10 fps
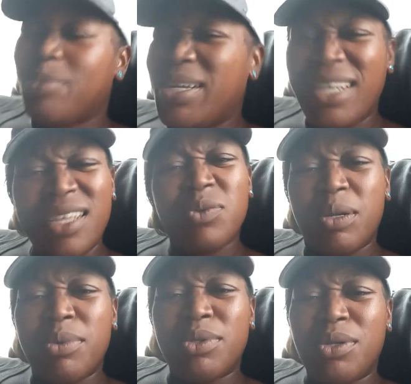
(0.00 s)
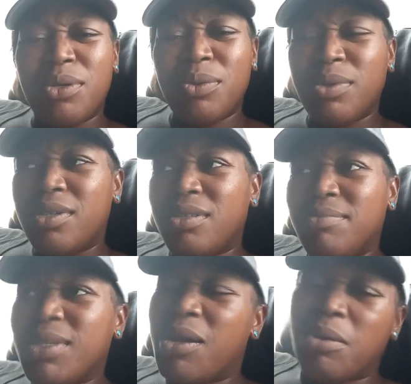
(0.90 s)
Really, that's what I'm supposed to do?
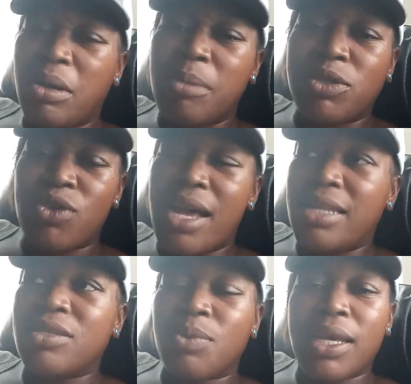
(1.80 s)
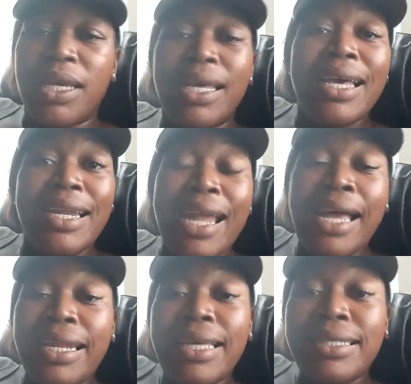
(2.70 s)
Oh no, I'm gonna try it this way.
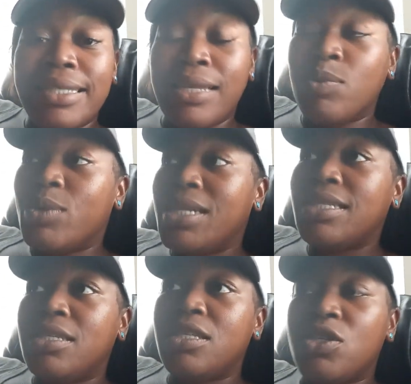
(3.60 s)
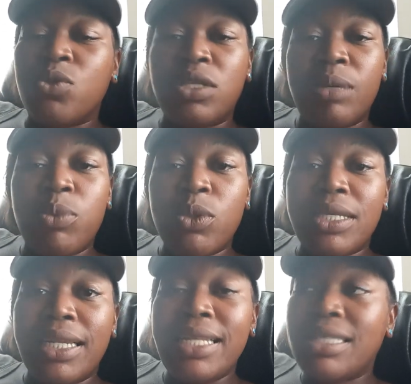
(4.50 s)
Not listening when it's just so simple
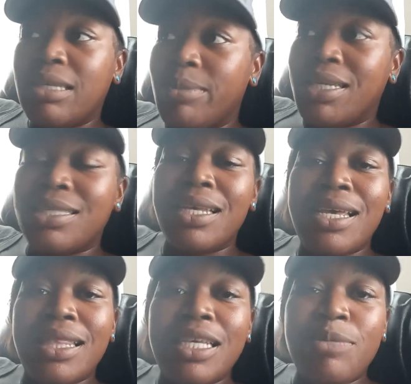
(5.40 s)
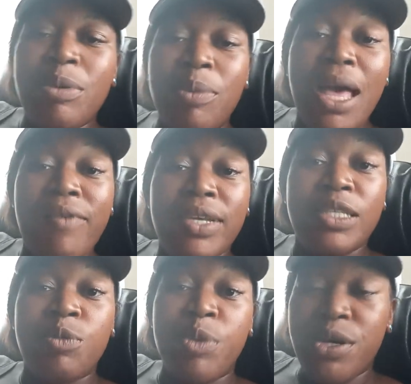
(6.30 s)
to listen, because these people have
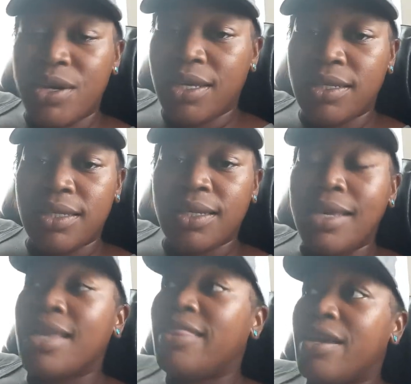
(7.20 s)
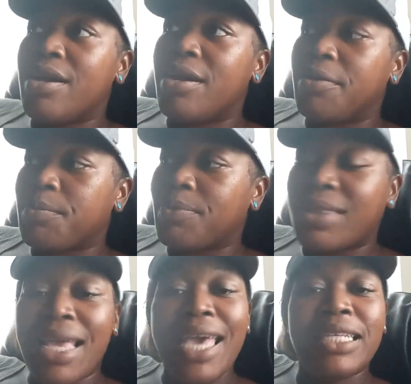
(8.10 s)
experience. They're
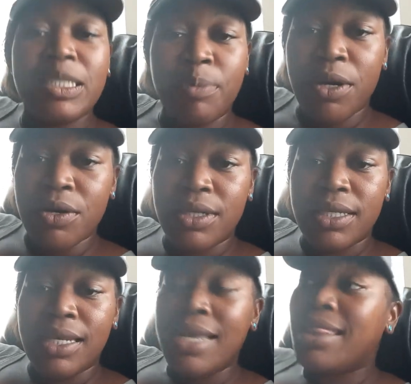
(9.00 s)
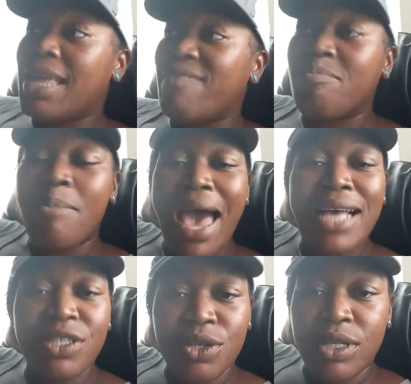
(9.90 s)
experts. They've
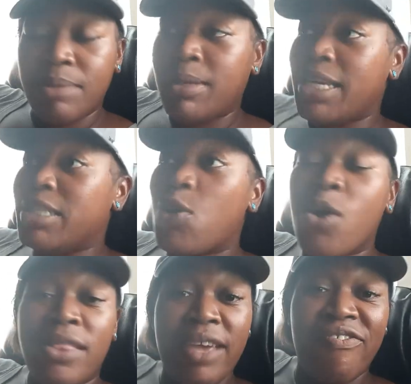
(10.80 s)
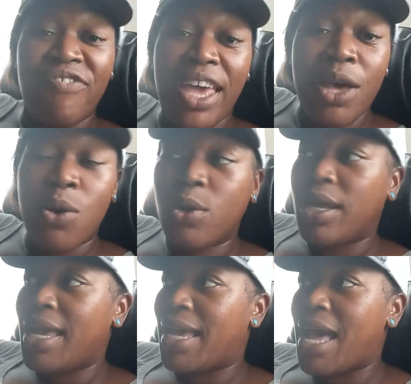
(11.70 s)
mastered some things, or they failed
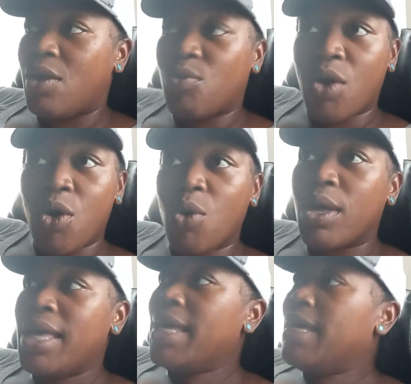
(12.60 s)
and got it wrong,